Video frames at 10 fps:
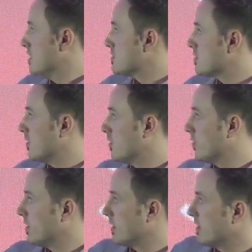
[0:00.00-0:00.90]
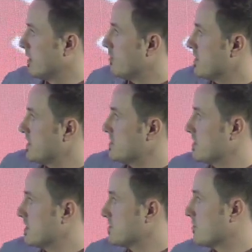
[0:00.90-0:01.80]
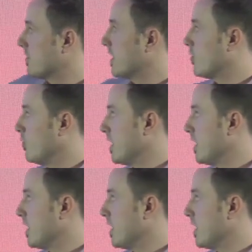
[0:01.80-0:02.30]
So the inference engine is really cool,